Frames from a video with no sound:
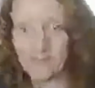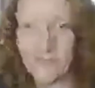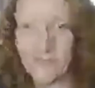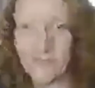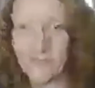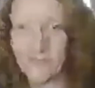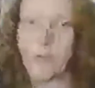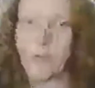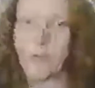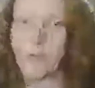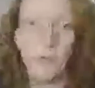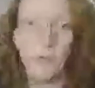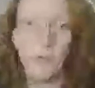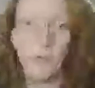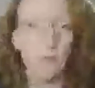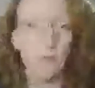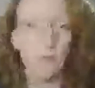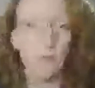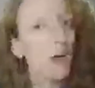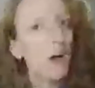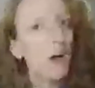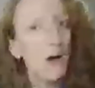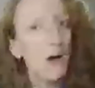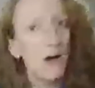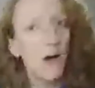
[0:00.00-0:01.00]
Or donuts?
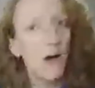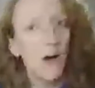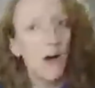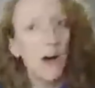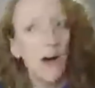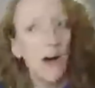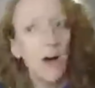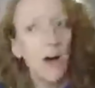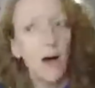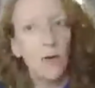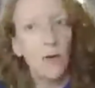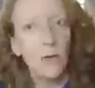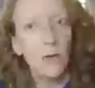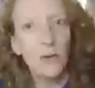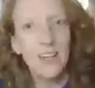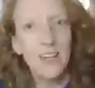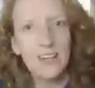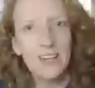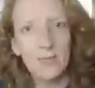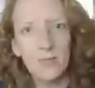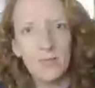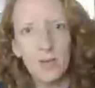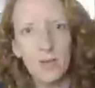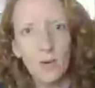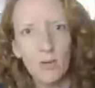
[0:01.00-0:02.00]

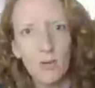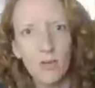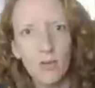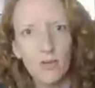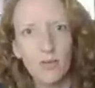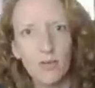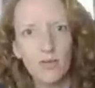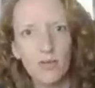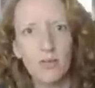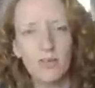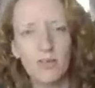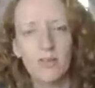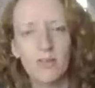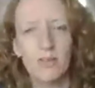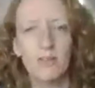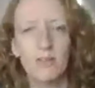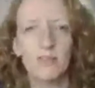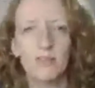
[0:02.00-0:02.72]
Create some donuts.